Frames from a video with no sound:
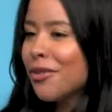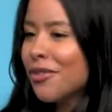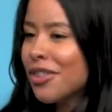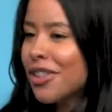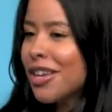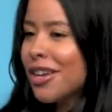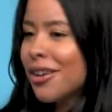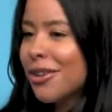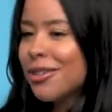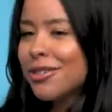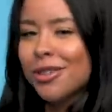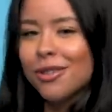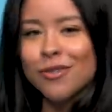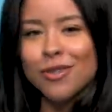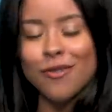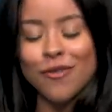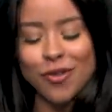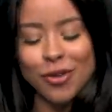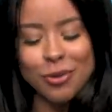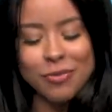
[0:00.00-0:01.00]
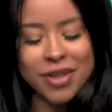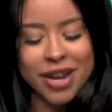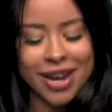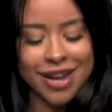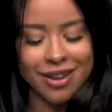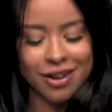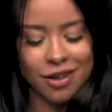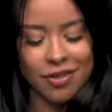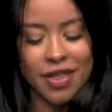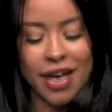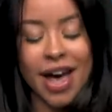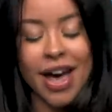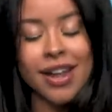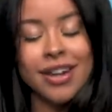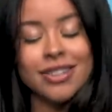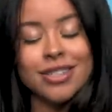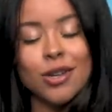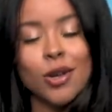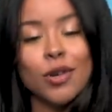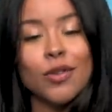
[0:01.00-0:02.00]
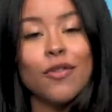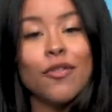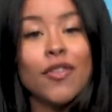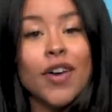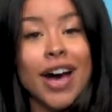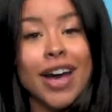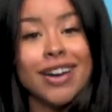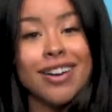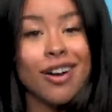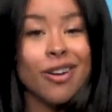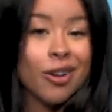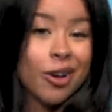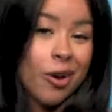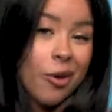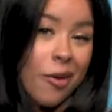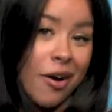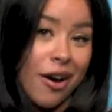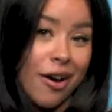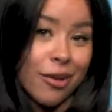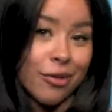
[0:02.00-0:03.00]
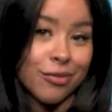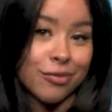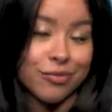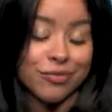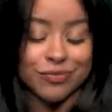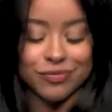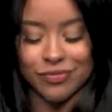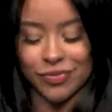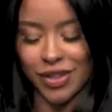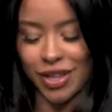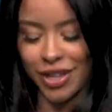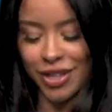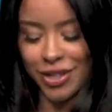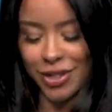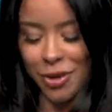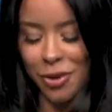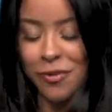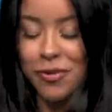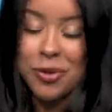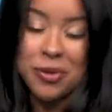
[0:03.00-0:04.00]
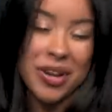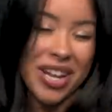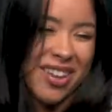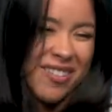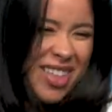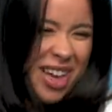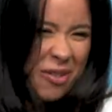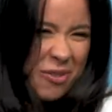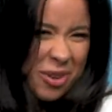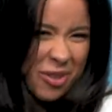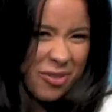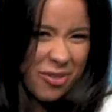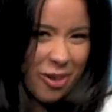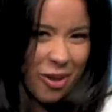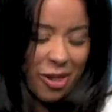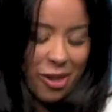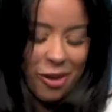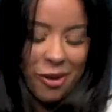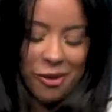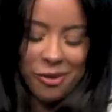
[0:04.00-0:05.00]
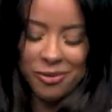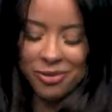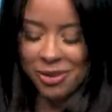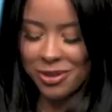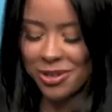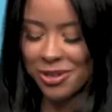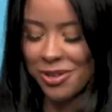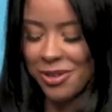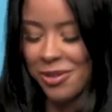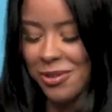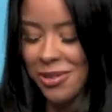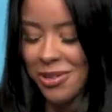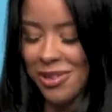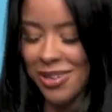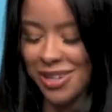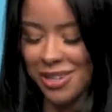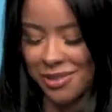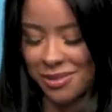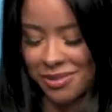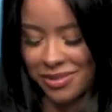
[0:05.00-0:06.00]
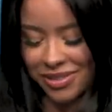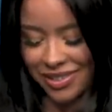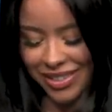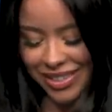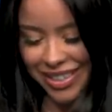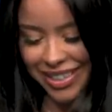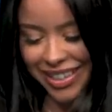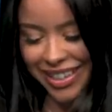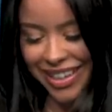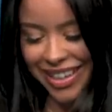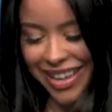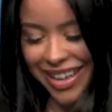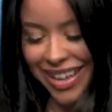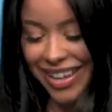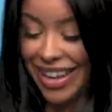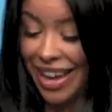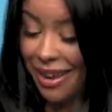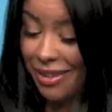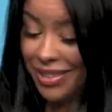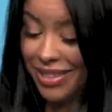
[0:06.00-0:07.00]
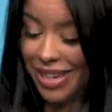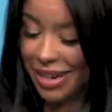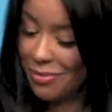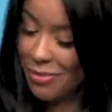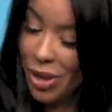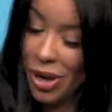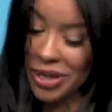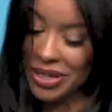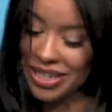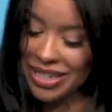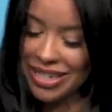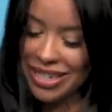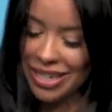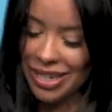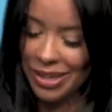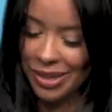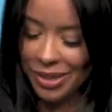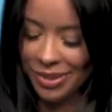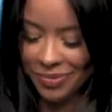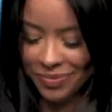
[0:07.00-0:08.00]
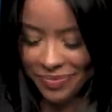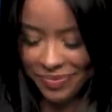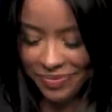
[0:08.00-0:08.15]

over the years, all of the film that I get on that. It's called Fine, I'll Go Out. So if you wanna give that one a follow. Those are, those are the two accounts that I'm logged into.